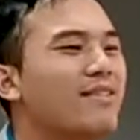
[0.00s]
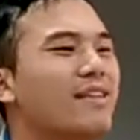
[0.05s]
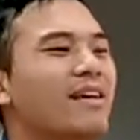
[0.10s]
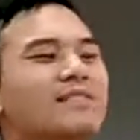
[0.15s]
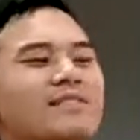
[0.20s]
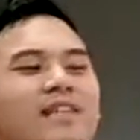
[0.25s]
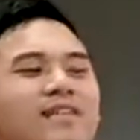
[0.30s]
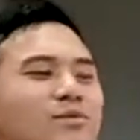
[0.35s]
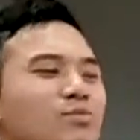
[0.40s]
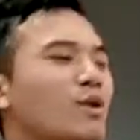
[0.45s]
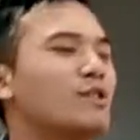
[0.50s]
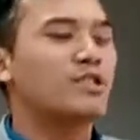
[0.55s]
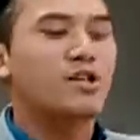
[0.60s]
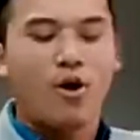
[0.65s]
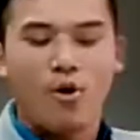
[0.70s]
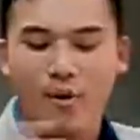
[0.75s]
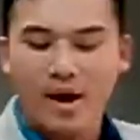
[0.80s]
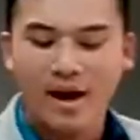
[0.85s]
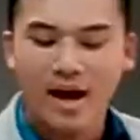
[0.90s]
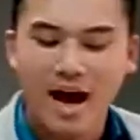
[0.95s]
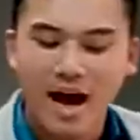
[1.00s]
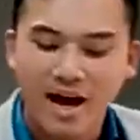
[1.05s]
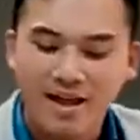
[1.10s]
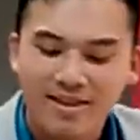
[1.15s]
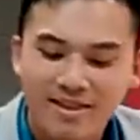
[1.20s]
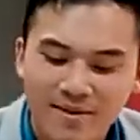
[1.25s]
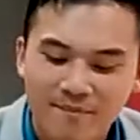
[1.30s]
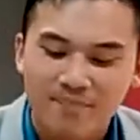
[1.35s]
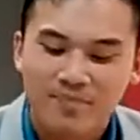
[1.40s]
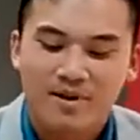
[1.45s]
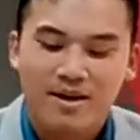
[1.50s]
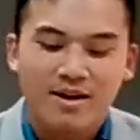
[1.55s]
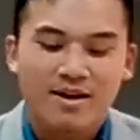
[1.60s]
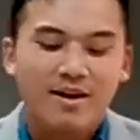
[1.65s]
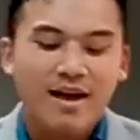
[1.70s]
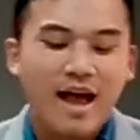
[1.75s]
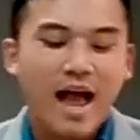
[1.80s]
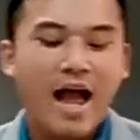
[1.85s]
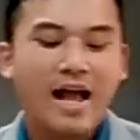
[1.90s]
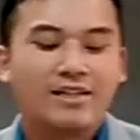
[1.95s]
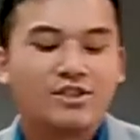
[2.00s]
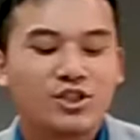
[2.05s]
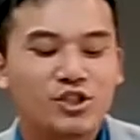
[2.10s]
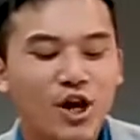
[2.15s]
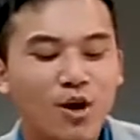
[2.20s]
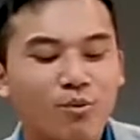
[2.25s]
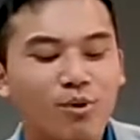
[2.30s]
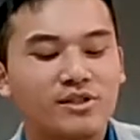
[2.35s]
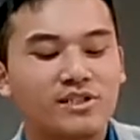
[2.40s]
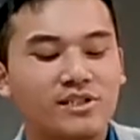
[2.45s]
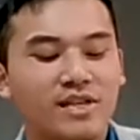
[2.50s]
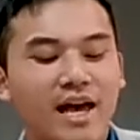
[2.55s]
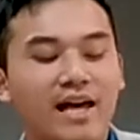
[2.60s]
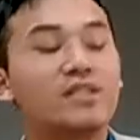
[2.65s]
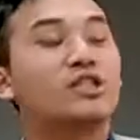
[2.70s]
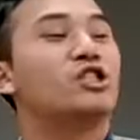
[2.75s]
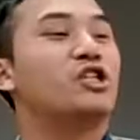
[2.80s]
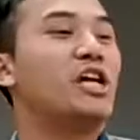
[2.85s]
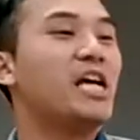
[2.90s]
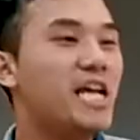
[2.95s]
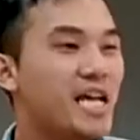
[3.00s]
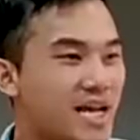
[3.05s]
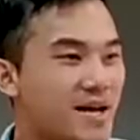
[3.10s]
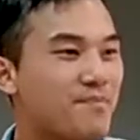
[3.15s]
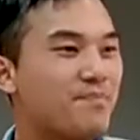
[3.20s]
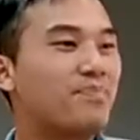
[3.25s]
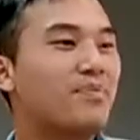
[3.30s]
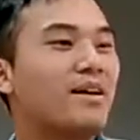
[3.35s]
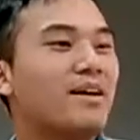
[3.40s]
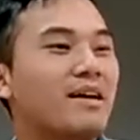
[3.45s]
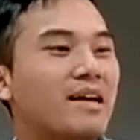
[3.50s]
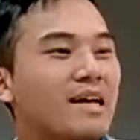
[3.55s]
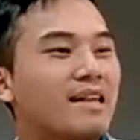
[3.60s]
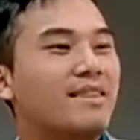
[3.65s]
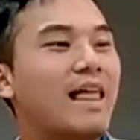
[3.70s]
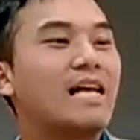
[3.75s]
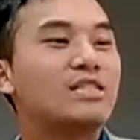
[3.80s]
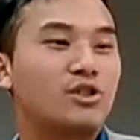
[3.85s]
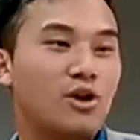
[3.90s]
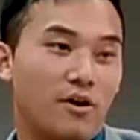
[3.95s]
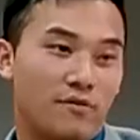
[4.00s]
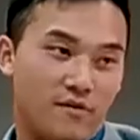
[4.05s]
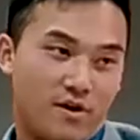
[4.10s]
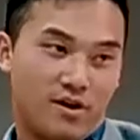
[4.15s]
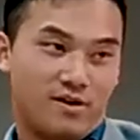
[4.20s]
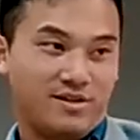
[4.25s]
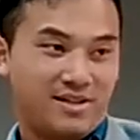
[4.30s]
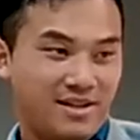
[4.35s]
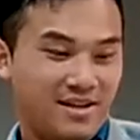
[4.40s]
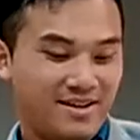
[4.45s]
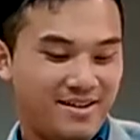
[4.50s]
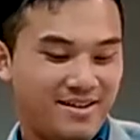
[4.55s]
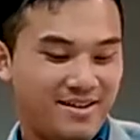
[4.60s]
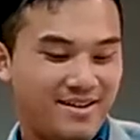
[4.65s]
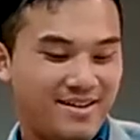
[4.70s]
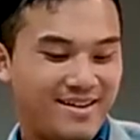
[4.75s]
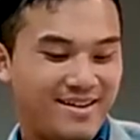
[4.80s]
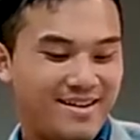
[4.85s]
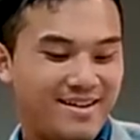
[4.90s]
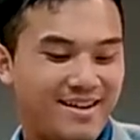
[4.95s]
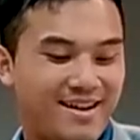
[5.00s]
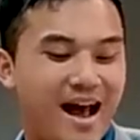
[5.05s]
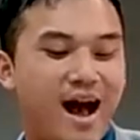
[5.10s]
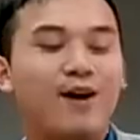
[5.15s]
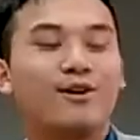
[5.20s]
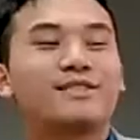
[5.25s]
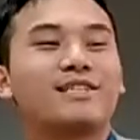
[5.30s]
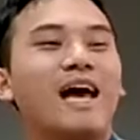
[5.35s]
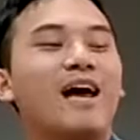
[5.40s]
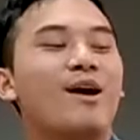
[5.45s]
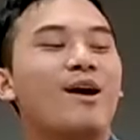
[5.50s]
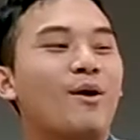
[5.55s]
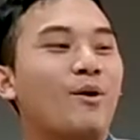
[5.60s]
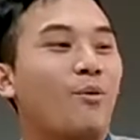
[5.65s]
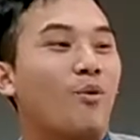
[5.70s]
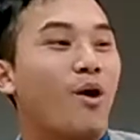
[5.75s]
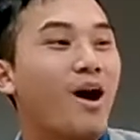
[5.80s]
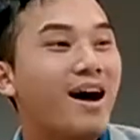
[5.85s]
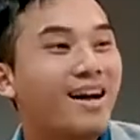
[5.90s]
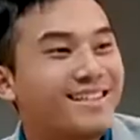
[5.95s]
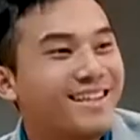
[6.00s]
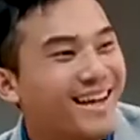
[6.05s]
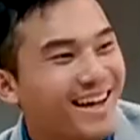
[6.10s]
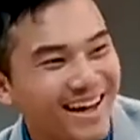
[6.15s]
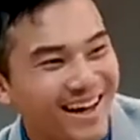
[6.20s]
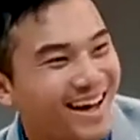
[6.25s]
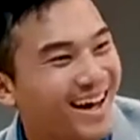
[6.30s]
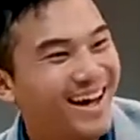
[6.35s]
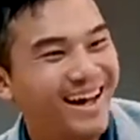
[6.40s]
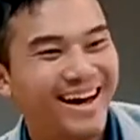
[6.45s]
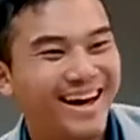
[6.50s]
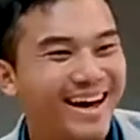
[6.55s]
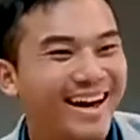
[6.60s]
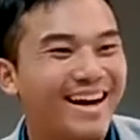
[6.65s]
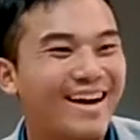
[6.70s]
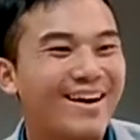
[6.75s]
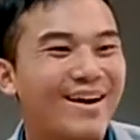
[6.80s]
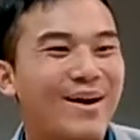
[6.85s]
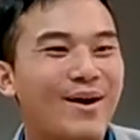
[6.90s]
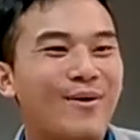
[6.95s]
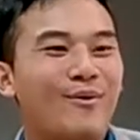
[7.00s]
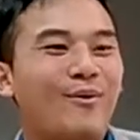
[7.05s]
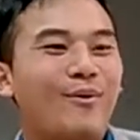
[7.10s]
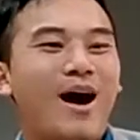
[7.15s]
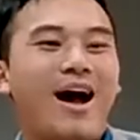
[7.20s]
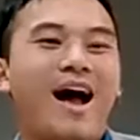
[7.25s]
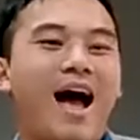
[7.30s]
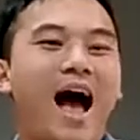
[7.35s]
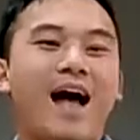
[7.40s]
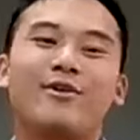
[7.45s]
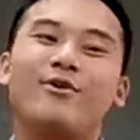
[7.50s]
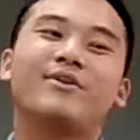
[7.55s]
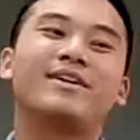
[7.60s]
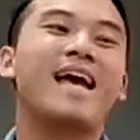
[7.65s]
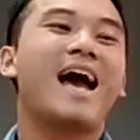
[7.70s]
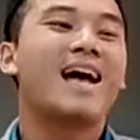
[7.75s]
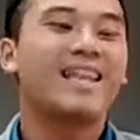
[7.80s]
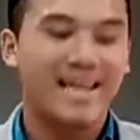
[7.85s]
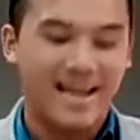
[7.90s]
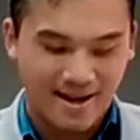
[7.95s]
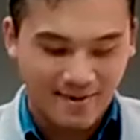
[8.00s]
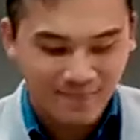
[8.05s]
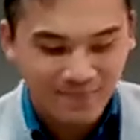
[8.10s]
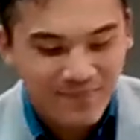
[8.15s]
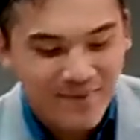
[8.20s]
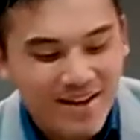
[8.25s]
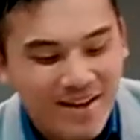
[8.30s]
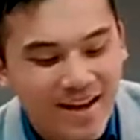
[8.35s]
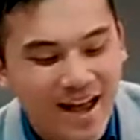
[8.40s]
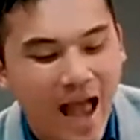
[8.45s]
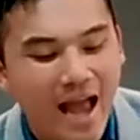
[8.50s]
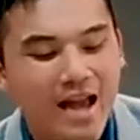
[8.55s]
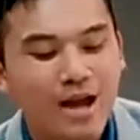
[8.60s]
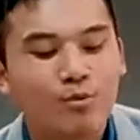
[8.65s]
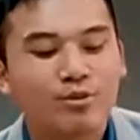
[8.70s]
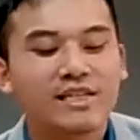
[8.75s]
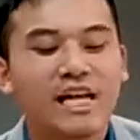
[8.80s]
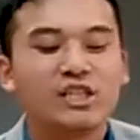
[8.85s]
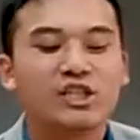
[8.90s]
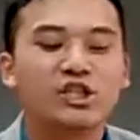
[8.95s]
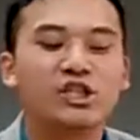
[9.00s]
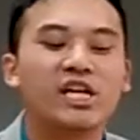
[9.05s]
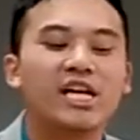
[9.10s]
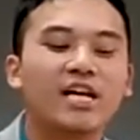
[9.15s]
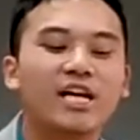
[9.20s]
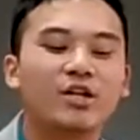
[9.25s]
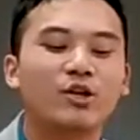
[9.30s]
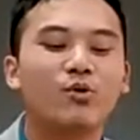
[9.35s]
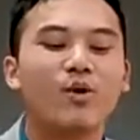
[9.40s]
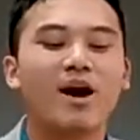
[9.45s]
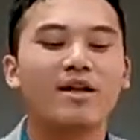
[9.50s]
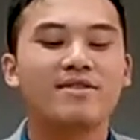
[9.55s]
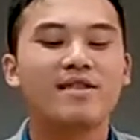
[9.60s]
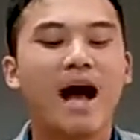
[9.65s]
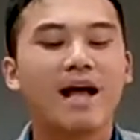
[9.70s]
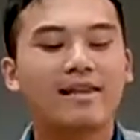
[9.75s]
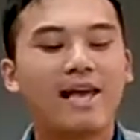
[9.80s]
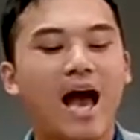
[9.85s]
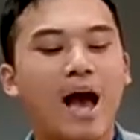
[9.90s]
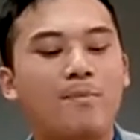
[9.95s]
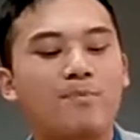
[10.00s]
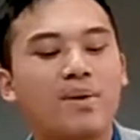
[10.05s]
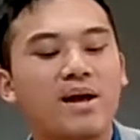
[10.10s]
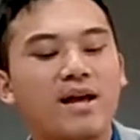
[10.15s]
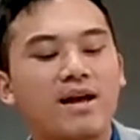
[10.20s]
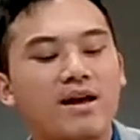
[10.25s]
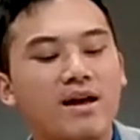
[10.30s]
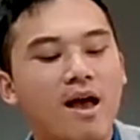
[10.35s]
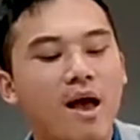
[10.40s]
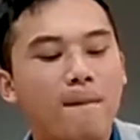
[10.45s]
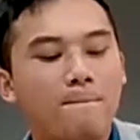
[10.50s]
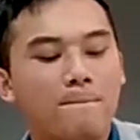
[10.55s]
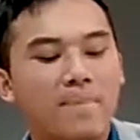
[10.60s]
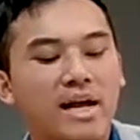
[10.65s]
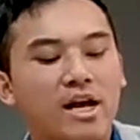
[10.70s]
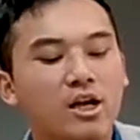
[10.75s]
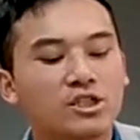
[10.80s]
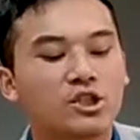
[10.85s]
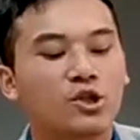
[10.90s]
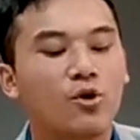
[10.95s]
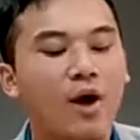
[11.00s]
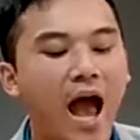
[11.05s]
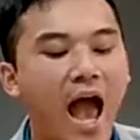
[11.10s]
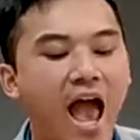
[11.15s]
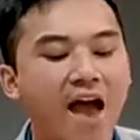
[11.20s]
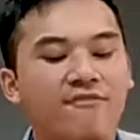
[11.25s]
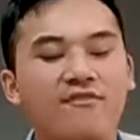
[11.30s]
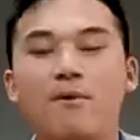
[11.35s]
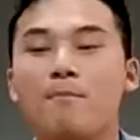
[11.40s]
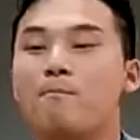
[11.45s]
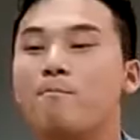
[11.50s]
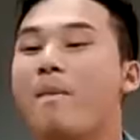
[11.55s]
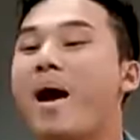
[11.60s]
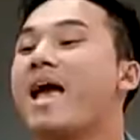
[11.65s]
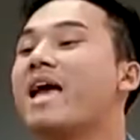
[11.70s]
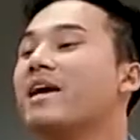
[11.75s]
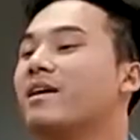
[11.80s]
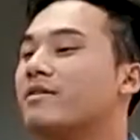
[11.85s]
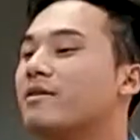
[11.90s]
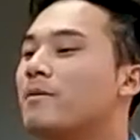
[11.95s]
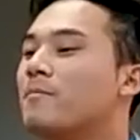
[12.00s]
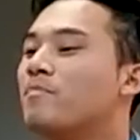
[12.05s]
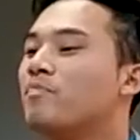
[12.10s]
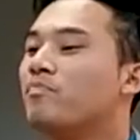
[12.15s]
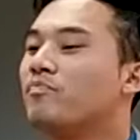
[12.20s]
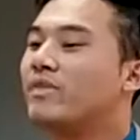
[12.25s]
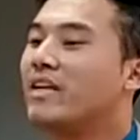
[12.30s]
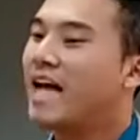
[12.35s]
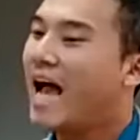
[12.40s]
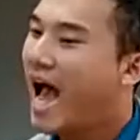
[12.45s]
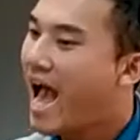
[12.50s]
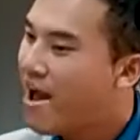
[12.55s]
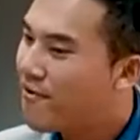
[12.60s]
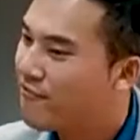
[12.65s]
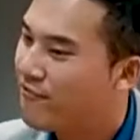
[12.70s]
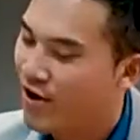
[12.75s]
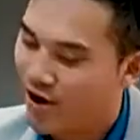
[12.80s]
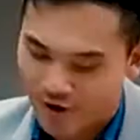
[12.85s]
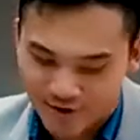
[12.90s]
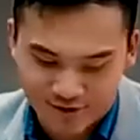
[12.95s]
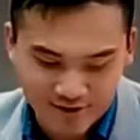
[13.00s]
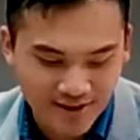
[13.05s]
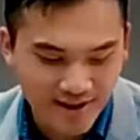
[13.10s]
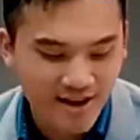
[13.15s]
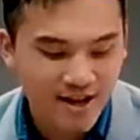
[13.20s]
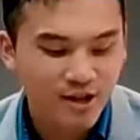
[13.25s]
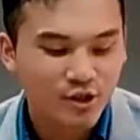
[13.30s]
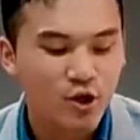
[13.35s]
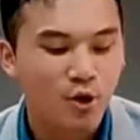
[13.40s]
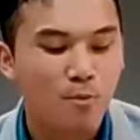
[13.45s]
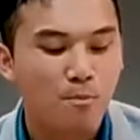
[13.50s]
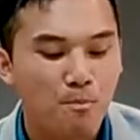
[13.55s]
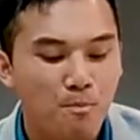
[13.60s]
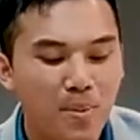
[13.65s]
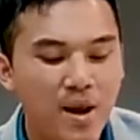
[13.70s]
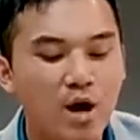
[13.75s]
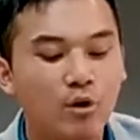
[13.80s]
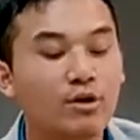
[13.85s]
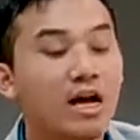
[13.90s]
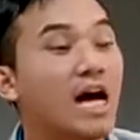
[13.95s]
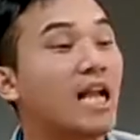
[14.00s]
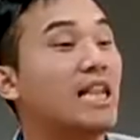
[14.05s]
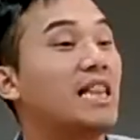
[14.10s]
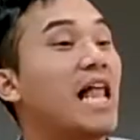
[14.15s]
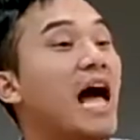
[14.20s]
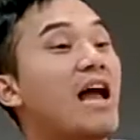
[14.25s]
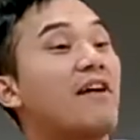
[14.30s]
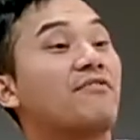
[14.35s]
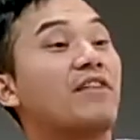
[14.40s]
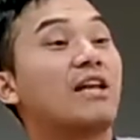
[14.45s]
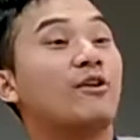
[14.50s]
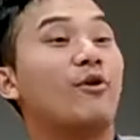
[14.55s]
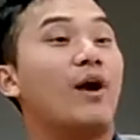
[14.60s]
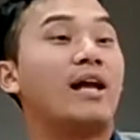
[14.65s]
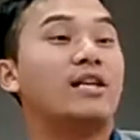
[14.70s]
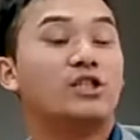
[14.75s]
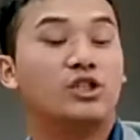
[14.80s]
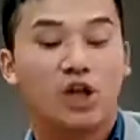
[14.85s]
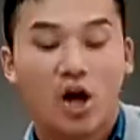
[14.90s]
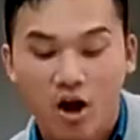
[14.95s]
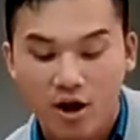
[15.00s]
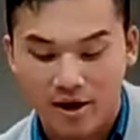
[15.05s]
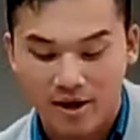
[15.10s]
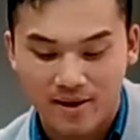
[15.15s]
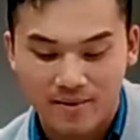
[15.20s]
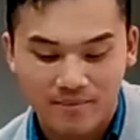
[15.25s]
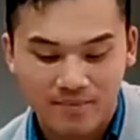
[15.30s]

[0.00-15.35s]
This is what's going on." And Joe would say, "Chi, that's your fault." I was like, "What? I don't get it." And he would say, "Chi, you are not happy because you haven't made the effort to build a life that you enjoy.